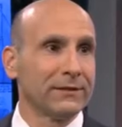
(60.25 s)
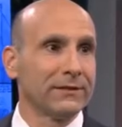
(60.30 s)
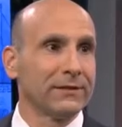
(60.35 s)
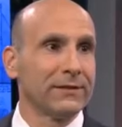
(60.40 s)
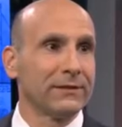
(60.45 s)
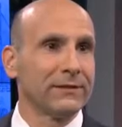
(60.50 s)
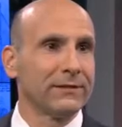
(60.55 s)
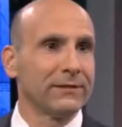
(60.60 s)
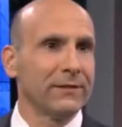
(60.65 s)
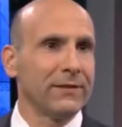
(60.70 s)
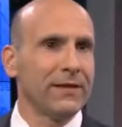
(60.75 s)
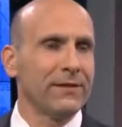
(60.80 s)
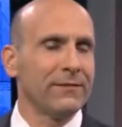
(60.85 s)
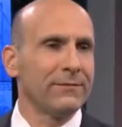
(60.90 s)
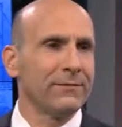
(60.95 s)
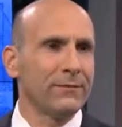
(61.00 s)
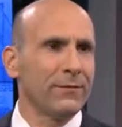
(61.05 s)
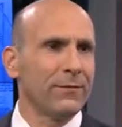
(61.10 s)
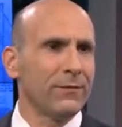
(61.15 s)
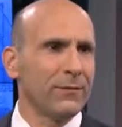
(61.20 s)
process,
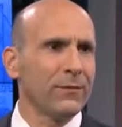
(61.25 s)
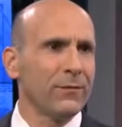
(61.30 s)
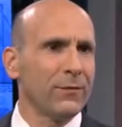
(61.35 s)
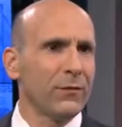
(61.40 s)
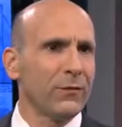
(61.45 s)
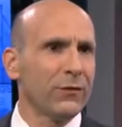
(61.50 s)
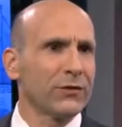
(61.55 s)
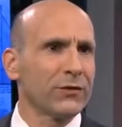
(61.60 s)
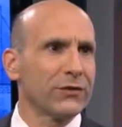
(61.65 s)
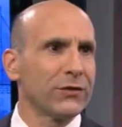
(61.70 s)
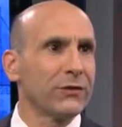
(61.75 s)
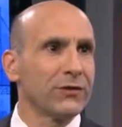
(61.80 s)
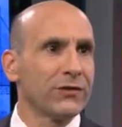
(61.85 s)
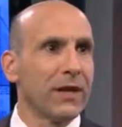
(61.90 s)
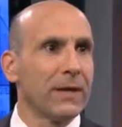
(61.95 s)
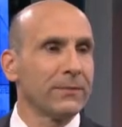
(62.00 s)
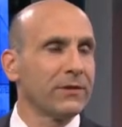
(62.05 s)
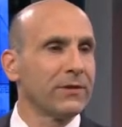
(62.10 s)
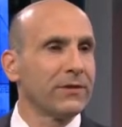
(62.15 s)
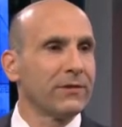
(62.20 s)
and for
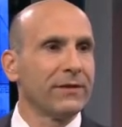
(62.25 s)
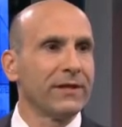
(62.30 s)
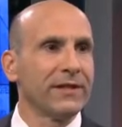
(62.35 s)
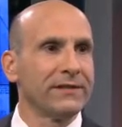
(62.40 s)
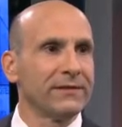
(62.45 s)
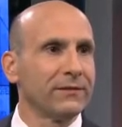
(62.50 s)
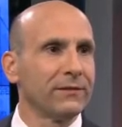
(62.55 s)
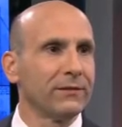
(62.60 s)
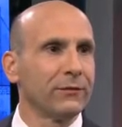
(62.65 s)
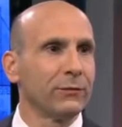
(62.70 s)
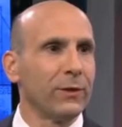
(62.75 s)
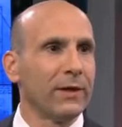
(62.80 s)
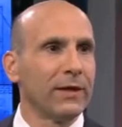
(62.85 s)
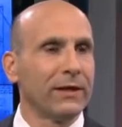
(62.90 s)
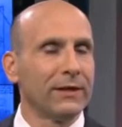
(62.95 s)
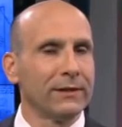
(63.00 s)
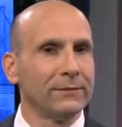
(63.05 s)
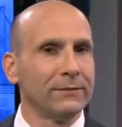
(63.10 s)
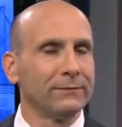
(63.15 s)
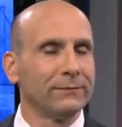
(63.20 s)
certain types of devices as
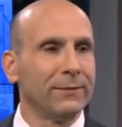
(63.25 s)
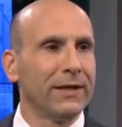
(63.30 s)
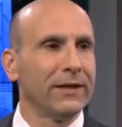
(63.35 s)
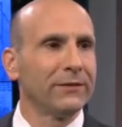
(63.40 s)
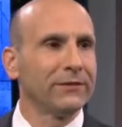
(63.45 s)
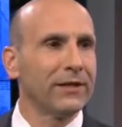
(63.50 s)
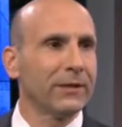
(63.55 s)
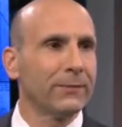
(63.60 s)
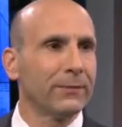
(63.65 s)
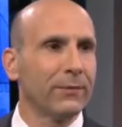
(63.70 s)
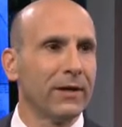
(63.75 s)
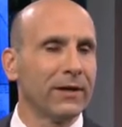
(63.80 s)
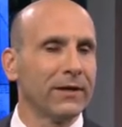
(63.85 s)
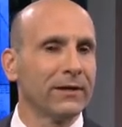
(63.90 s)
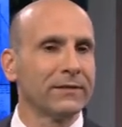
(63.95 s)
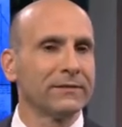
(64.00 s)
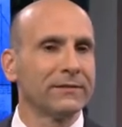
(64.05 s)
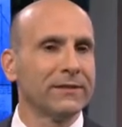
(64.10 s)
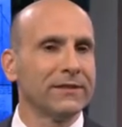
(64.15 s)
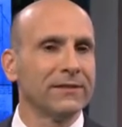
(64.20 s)
well, and biotech
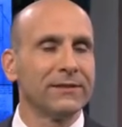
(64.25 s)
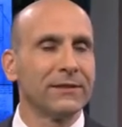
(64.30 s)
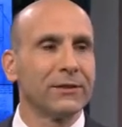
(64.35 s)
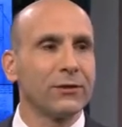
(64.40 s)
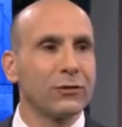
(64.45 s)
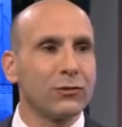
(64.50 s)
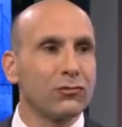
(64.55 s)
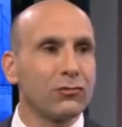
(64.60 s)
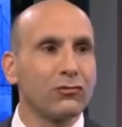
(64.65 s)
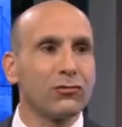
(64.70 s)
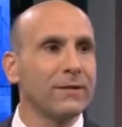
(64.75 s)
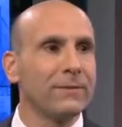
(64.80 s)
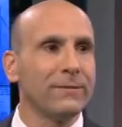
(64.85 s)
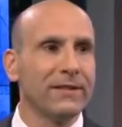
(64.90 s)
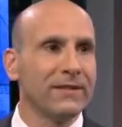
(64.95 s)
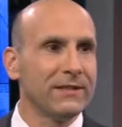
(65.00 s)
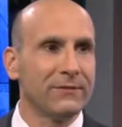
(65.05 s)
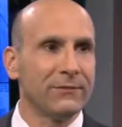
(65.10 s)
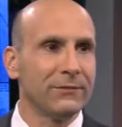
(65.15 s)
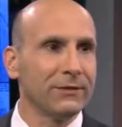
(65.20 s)
products, is
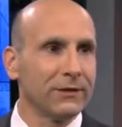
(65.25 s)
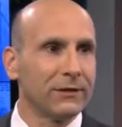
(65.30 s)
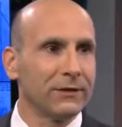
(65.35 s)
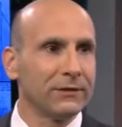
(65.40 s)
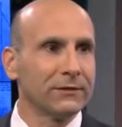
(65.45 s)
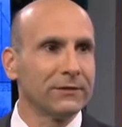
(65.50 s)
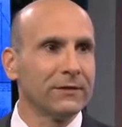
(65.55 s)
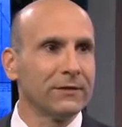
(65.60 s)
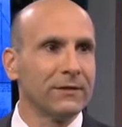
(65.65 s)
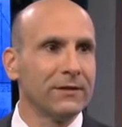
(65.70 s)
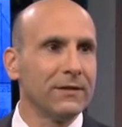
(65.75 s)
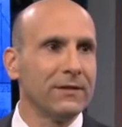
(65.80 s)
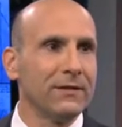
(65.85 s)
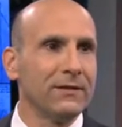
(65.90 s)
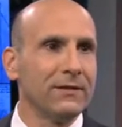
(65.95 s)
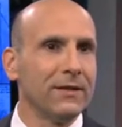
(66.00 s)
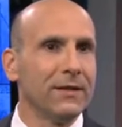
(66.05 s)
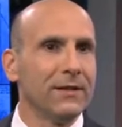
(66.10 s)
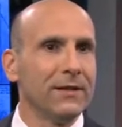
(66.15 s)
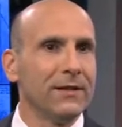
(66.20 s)
extremely difficult.
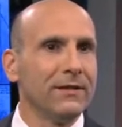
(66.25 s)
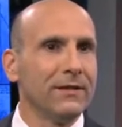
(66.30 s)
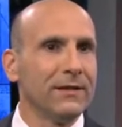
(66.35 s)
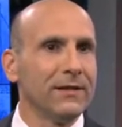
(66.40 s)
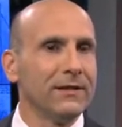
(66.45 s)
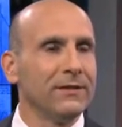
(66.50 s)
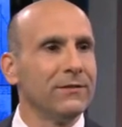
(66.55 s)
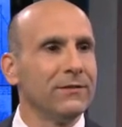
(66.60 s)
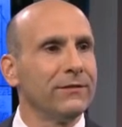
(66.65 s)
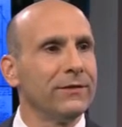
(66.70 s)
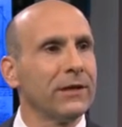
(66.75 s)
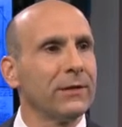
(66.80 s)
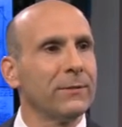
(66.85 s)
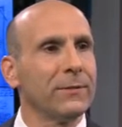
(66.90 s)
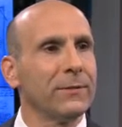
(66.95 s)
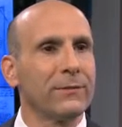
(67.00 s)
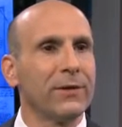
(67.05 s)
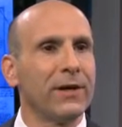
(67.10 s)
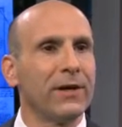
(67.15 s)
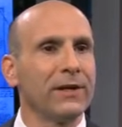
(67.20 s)
The
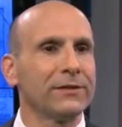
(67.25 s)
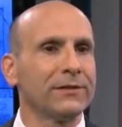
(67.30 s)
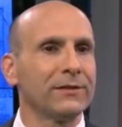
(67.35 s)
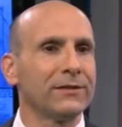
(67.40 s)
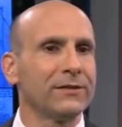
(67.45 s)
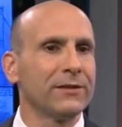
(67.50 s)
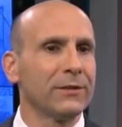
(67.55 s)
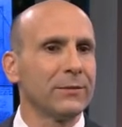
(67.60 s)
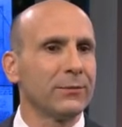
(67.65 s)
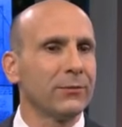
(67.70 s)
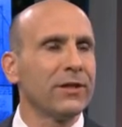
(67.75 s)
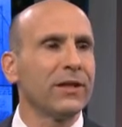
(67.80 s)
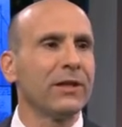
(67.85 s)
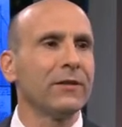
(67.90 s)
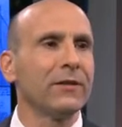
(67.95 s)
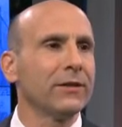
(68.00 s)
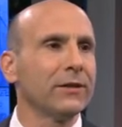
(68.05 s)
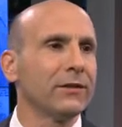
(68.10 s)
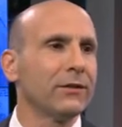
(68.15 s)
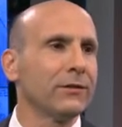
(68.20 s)
development process in the
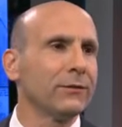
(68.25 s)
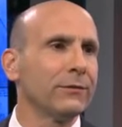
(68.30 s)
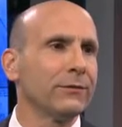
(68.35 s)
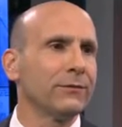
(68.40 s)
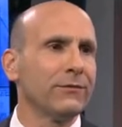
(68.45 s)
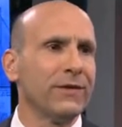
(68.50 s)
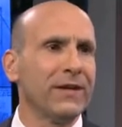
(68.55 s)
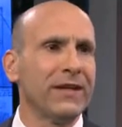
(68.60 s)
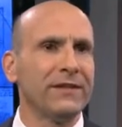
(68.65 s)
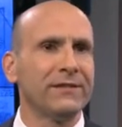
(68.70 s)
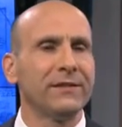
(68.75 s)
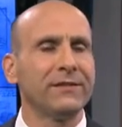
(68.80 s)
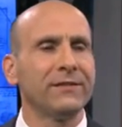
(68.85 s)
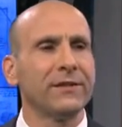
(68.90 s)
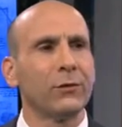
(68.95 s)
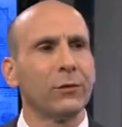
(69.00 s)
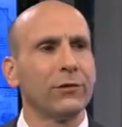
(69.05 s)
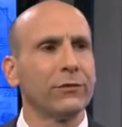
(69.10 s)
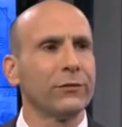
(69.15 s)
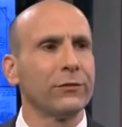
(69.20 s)
preclinical
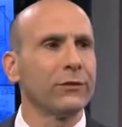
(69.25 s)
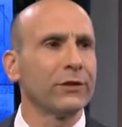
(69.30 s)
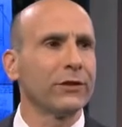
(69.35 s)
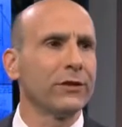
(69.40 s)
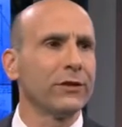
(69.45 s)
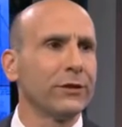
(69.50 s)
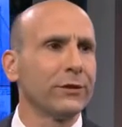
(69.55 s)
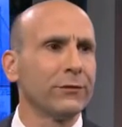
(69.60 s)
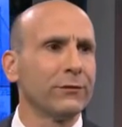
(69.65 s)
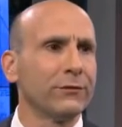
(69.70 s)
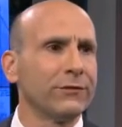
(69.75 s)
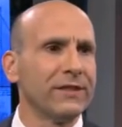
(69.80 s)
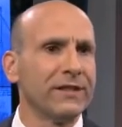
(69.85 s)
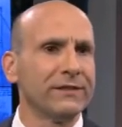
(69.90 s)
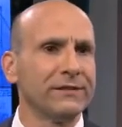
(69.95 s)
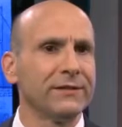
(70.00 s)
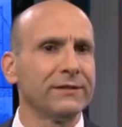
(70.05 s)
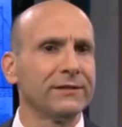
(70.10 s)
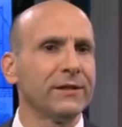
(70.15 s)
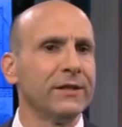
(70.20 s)
phases and all through the clinical
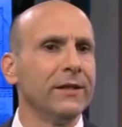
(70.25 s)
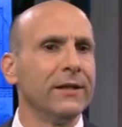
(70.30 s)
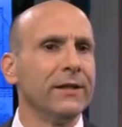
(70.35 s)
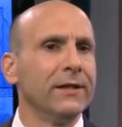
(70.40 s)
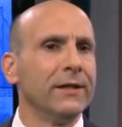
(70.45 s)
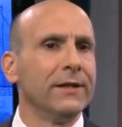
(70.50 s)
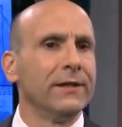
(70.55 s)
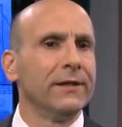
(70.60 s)
phases,